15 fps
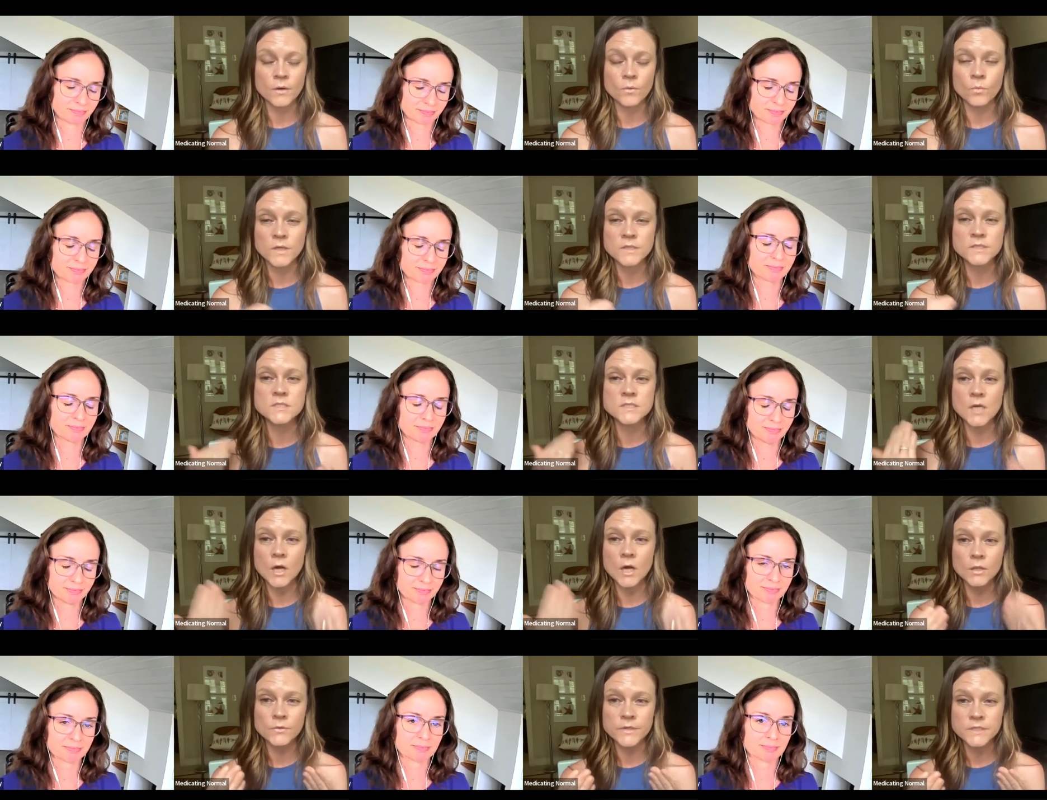Speaker 1: Once
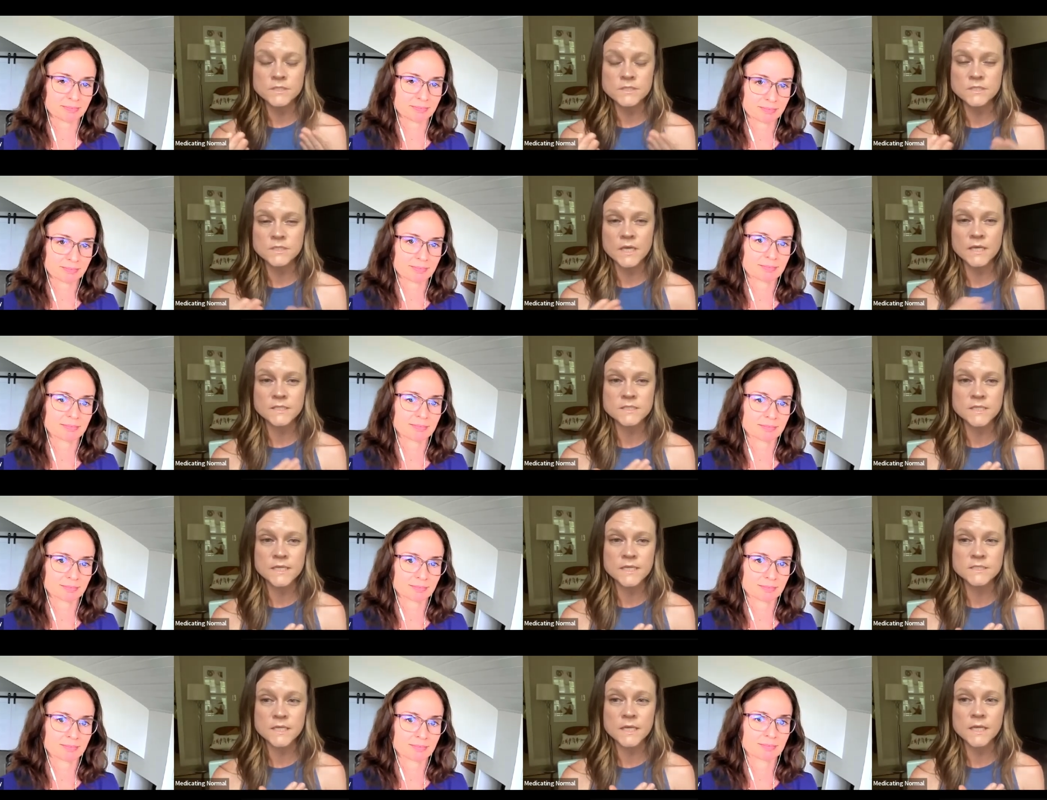tolerance
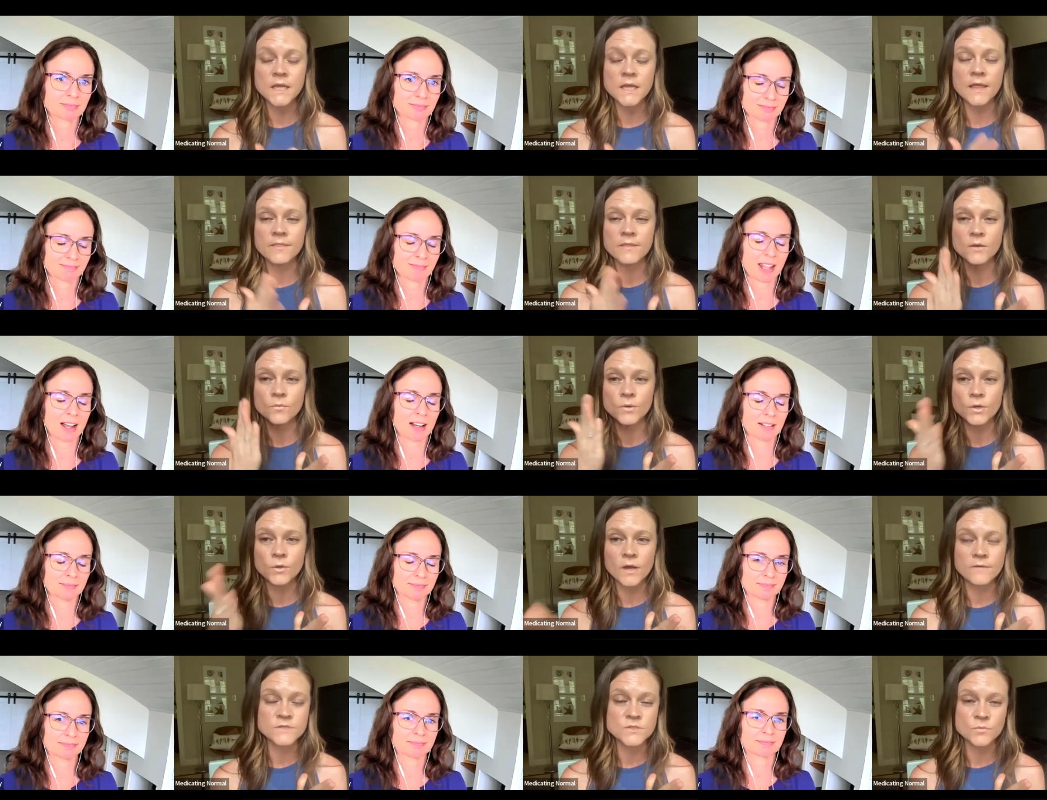sets in, and then when you
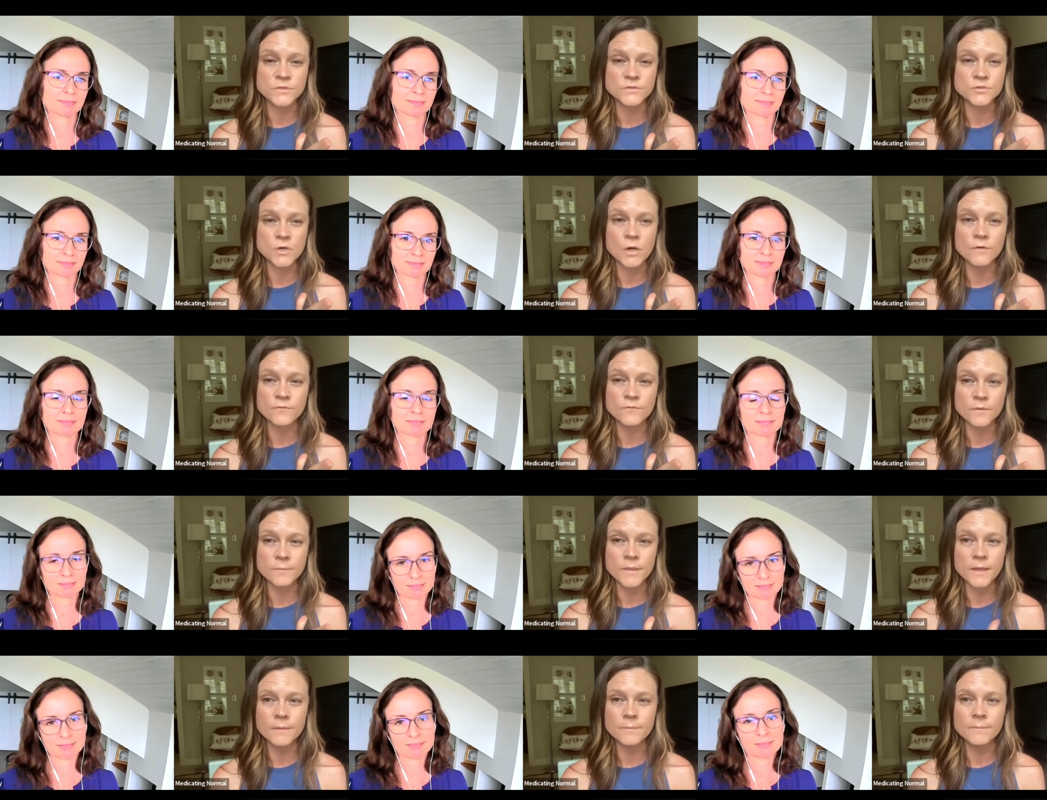have to withdraw from
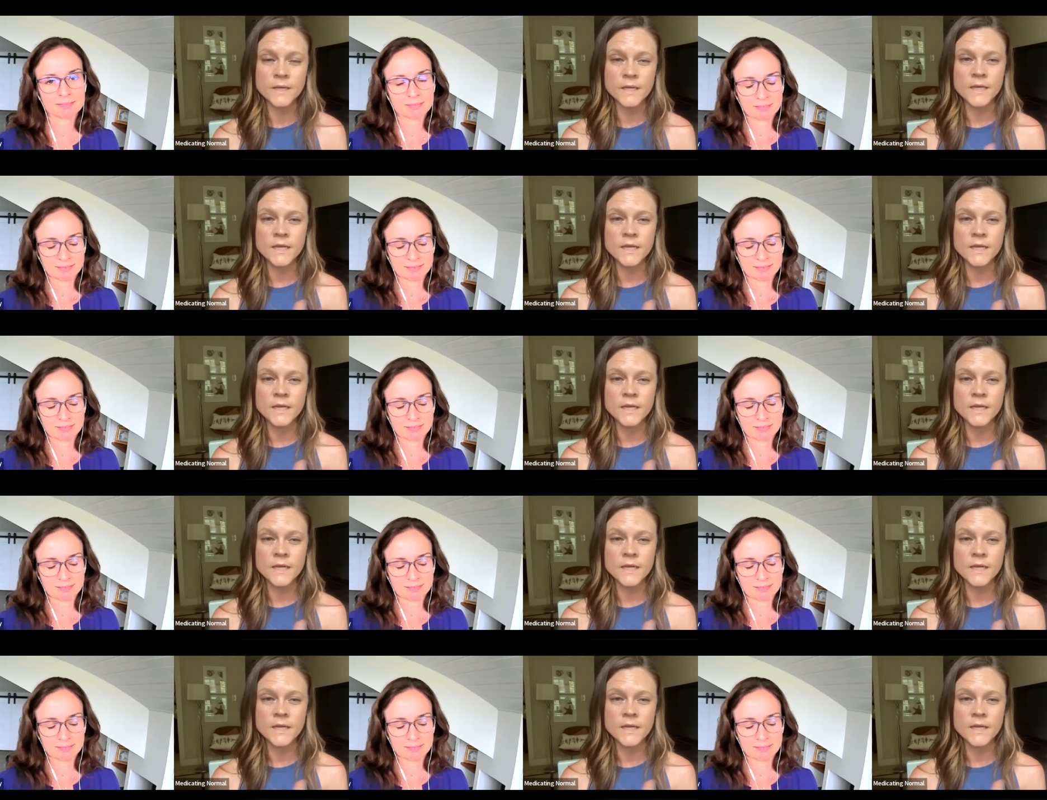them,